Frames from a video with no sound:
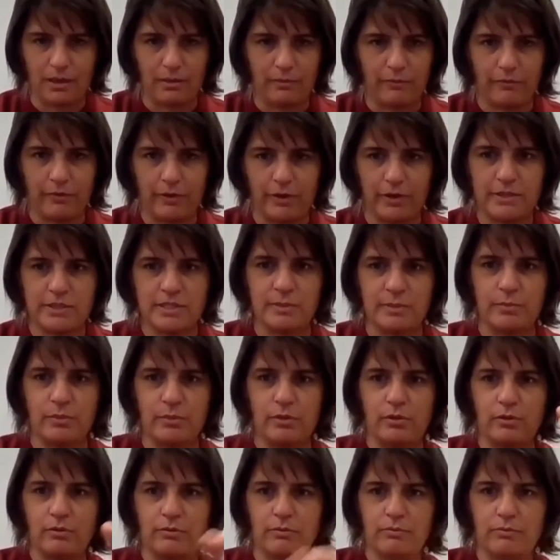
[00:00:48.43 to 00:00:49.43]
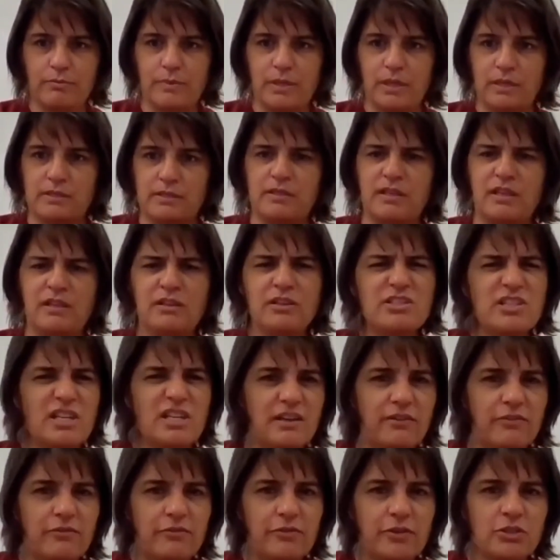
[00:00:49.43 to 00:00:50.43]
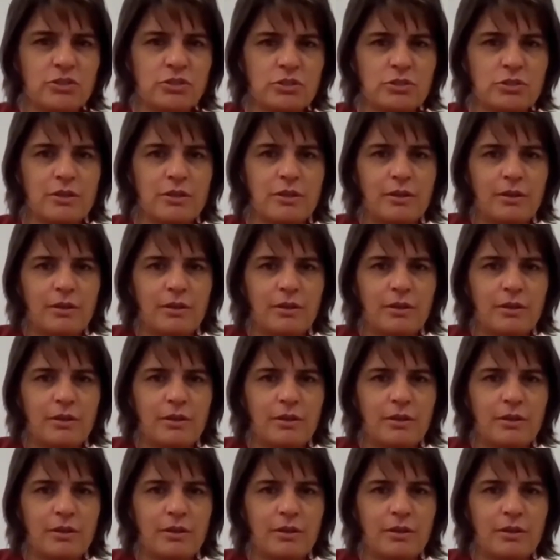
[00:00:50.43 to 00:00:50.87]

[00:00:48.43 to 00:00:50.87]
Very simple. It looks like a fish